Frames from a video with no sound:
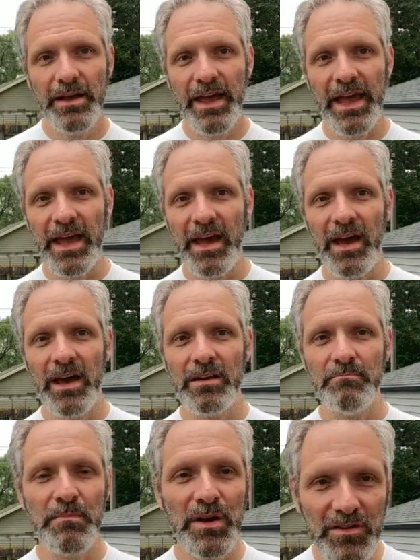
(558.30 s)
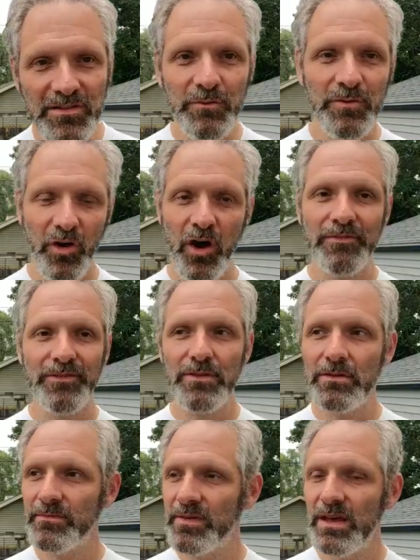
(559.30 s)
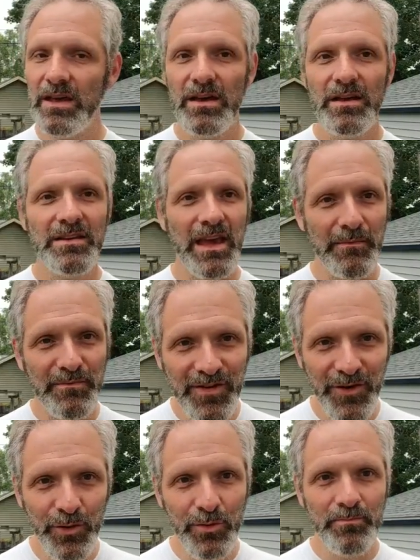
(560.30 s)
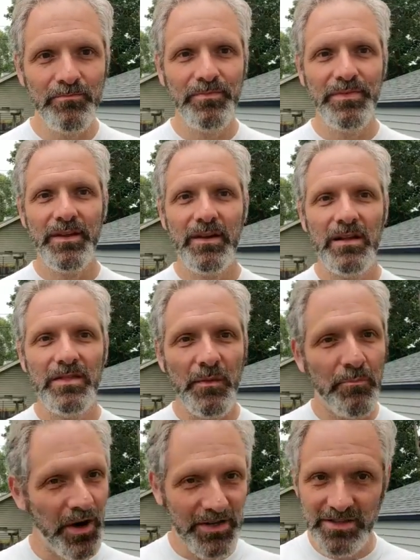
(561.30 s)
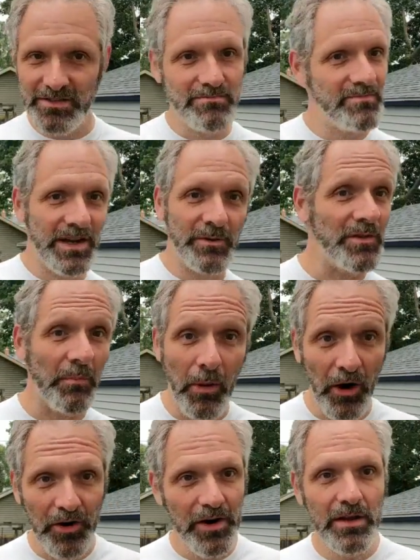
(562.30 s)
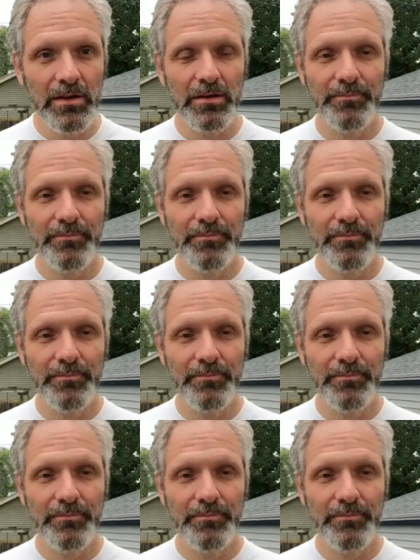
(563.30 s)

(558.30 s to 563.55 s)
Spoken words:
and Middleton was awful. Game 2, the Bucks, it was a party.